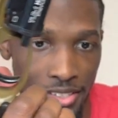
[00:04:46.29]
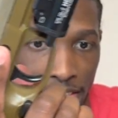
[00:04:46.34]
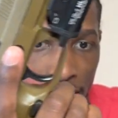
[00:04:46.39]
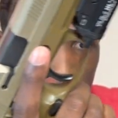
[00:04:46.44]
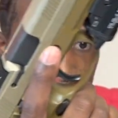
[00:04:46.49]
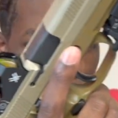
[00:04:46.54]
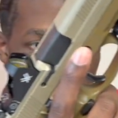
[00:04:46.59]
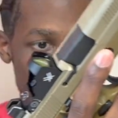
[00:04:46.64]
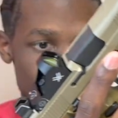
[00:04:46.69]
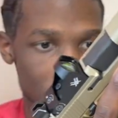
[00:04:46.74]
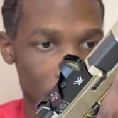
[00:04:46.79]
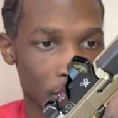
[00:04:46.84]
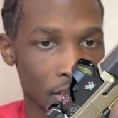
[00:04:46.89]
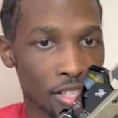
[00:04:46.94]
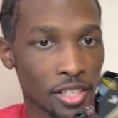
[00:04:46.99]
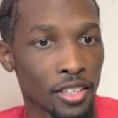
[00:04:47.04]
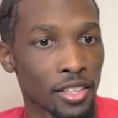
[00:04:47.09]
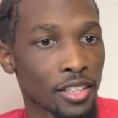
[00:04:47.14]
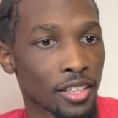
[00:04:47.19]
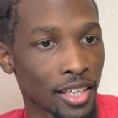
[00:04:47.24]
empty
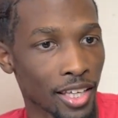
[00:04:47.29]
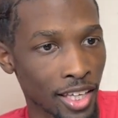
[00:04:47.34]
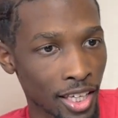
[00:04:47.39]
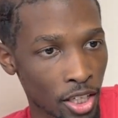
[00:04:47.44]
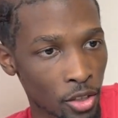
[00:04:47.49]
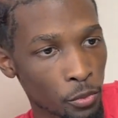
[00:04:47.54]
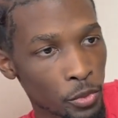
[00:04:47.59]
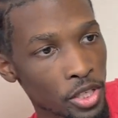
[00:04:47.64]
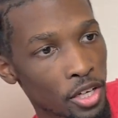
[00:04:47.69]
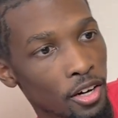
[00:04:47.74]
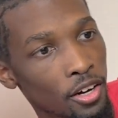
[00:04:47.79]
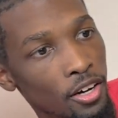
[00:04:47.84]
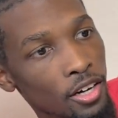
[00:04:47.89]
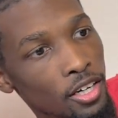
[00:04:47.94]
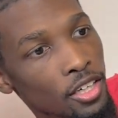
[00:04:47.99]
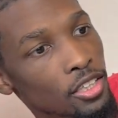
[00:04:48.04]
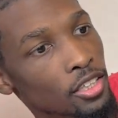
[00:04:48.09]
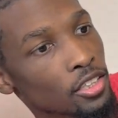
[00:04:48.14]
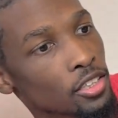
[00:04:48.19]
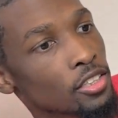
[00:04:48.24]
and we are
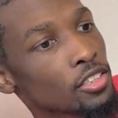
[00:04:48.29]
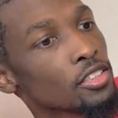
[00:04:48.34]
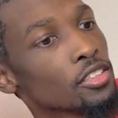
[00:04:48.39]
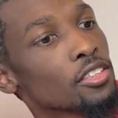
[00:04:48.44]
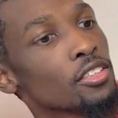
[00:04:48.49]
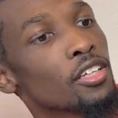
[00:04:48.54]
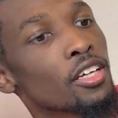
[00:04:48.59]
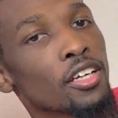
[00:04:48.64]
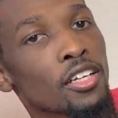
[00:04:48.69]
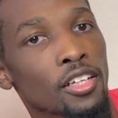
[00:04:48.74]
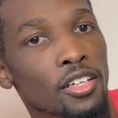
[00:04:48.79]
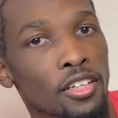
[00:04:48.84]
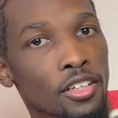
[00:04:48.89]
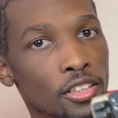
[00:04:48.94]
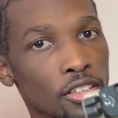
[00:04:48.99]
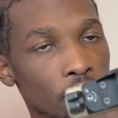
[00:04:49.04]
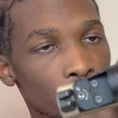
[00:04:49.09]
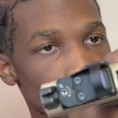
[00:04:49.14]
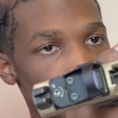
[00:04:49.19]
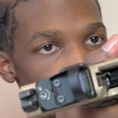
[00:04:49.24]

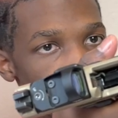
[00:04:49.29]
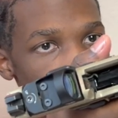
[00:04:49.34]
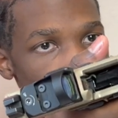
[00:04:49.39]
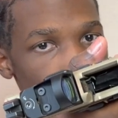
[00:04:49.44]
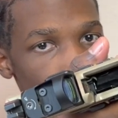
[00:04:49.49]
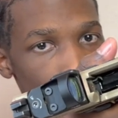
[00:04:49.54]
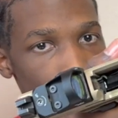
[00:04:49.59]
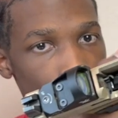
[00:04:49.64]
clear.